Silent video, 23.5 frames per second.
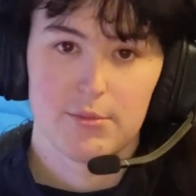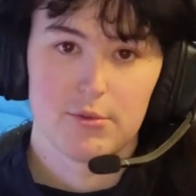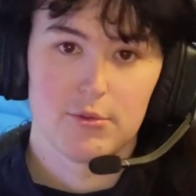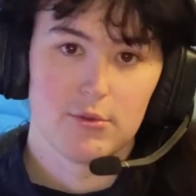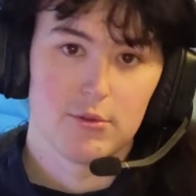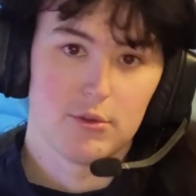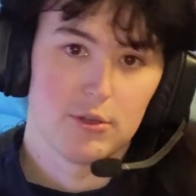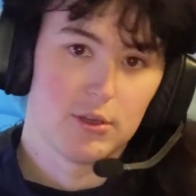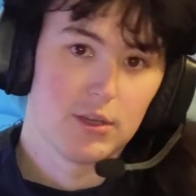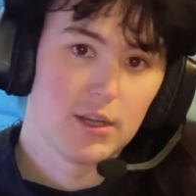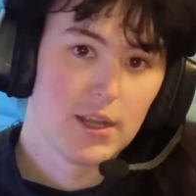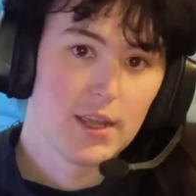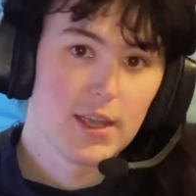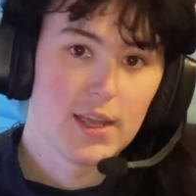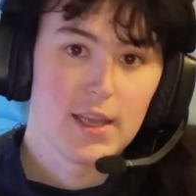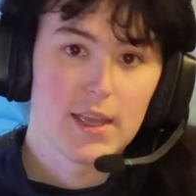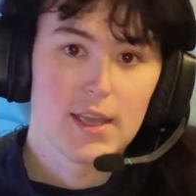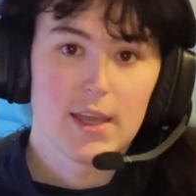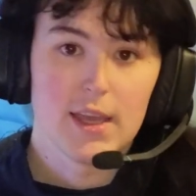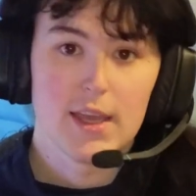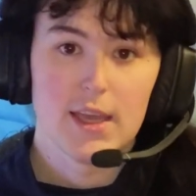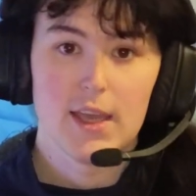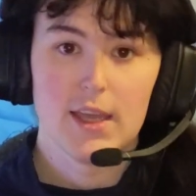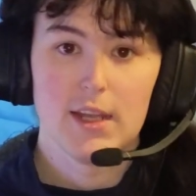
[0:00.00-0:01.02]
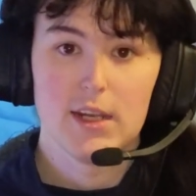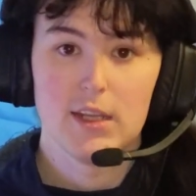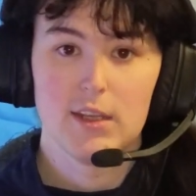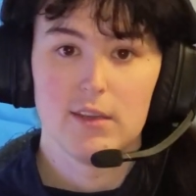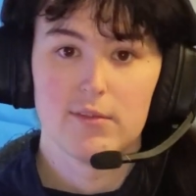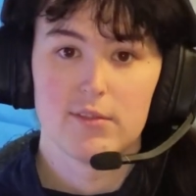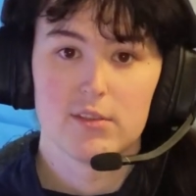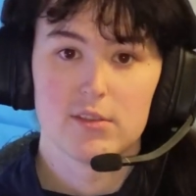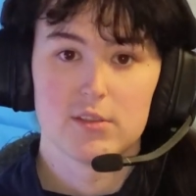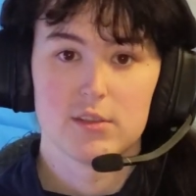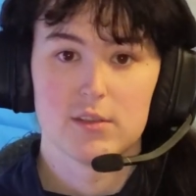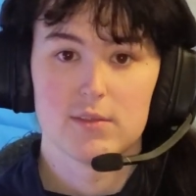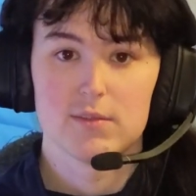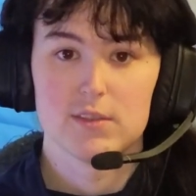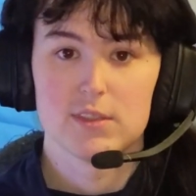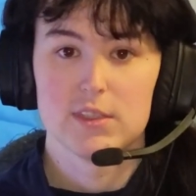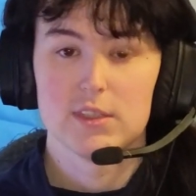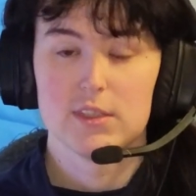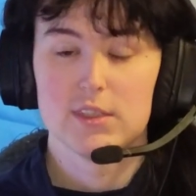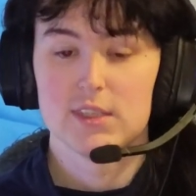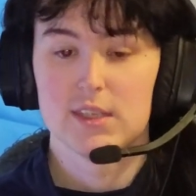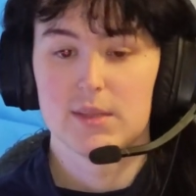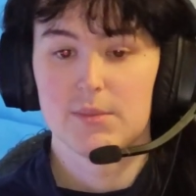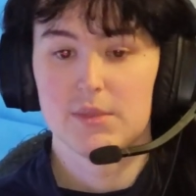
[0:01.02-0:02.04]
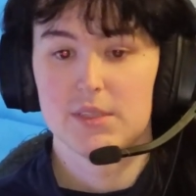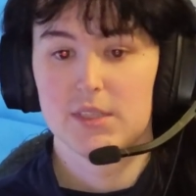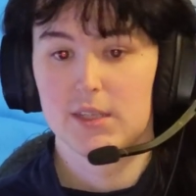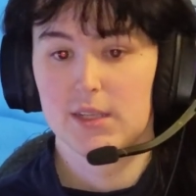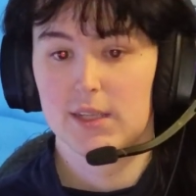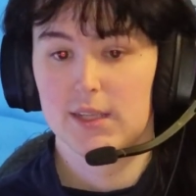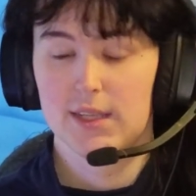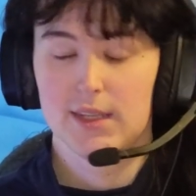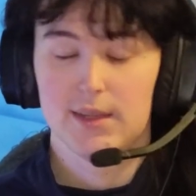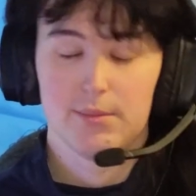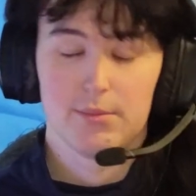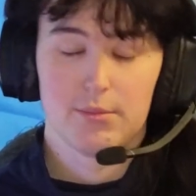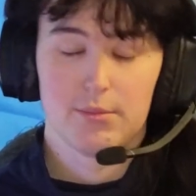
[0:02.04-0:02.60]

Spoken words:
or any of the services MCLA